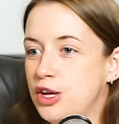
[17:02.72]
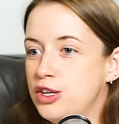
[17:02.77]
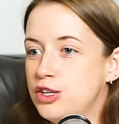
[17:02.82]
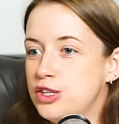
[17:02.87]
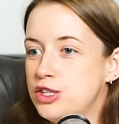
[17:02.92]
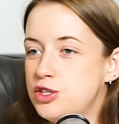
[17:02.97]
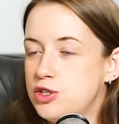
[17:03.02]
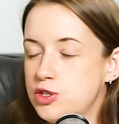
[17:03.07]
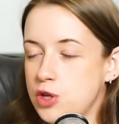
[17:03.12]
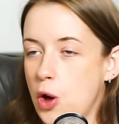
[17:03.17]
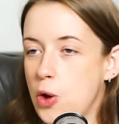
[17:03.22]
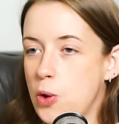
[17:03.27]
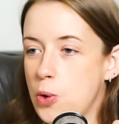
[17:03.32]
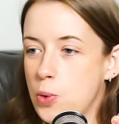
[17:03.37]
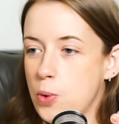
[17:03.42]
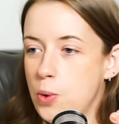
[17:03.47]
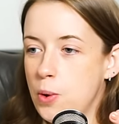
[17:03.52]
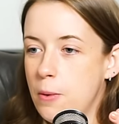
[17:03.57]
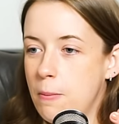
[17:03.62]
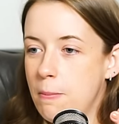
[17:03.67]

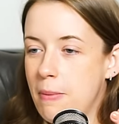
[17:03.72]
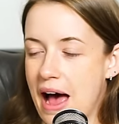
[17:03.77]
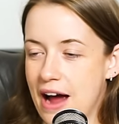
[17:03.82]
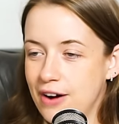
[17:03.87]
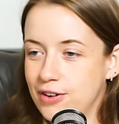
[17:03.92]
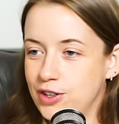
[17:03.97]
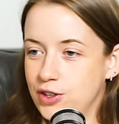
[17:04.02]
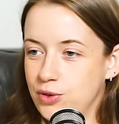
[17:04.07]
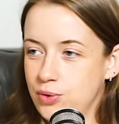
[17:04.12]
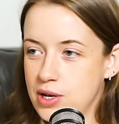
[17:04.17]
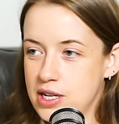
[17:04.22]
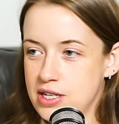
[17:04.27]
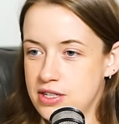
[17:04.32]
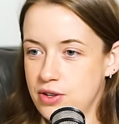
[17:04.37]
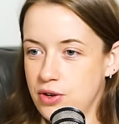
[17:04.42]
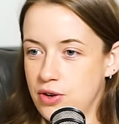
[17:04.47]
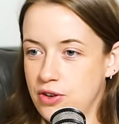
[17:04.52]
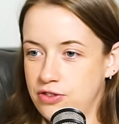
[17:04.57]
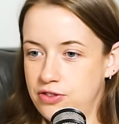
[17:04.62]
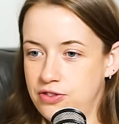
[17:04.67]
so paranoid
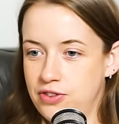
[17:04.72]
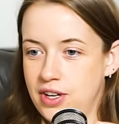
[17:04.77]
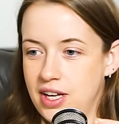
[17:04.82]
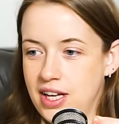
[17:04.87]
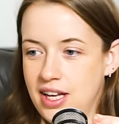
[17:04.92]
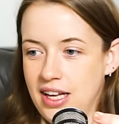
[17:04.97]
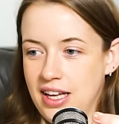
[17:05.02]
of